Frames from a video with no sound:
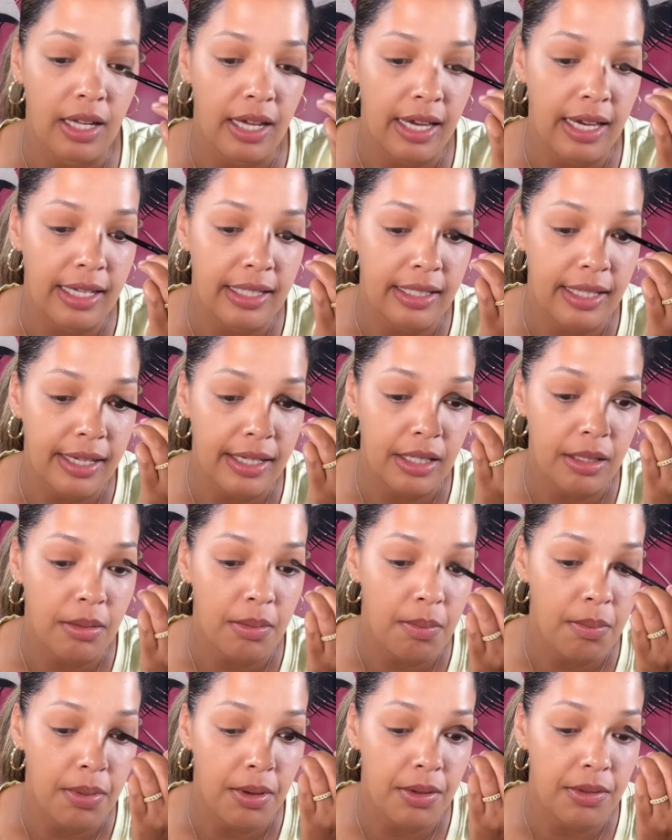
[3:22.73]
I like
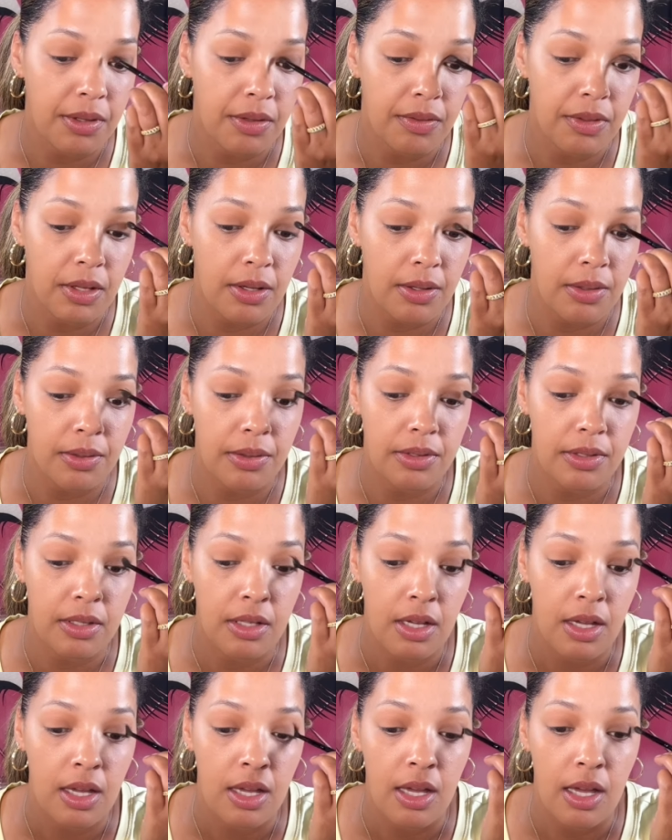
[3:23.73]
both of those
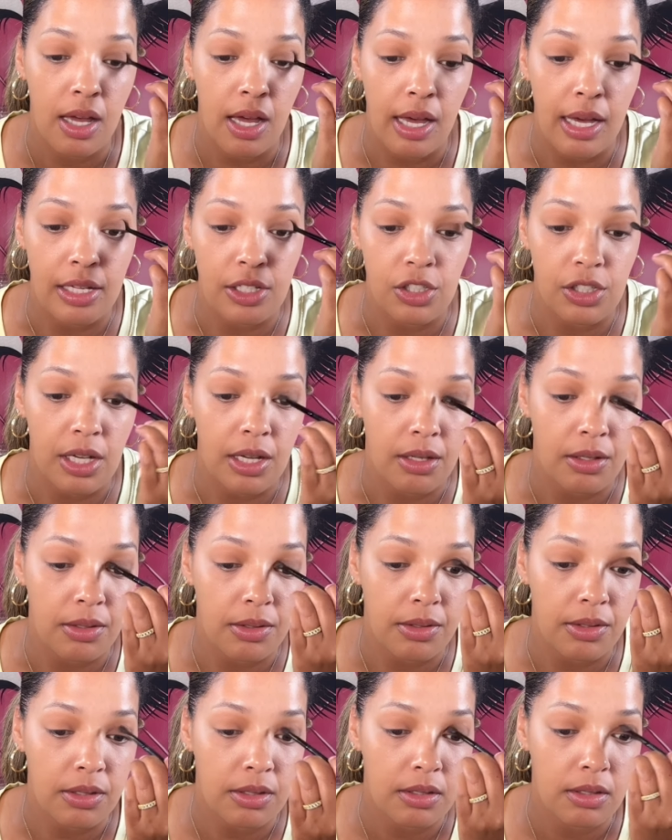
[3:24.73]

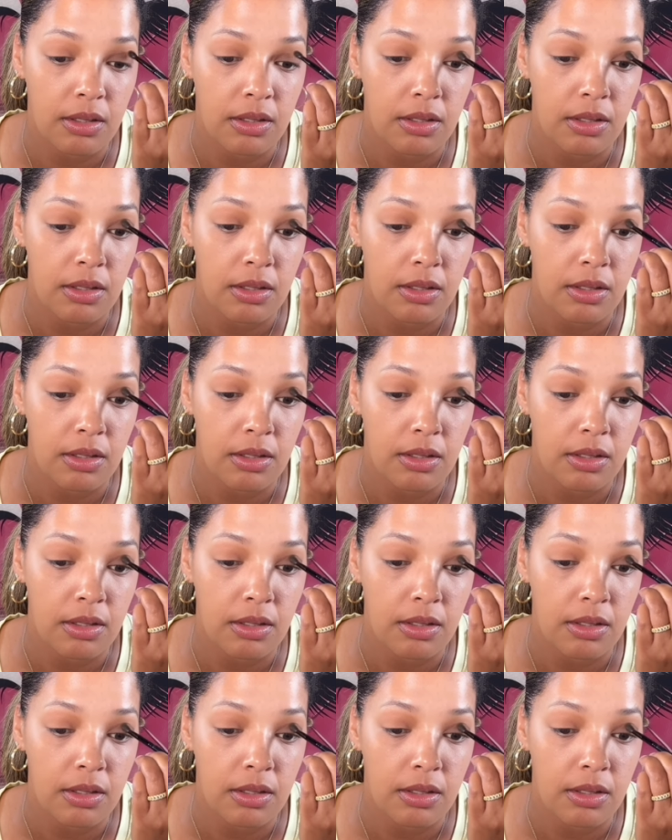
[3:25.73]
eyeshadows.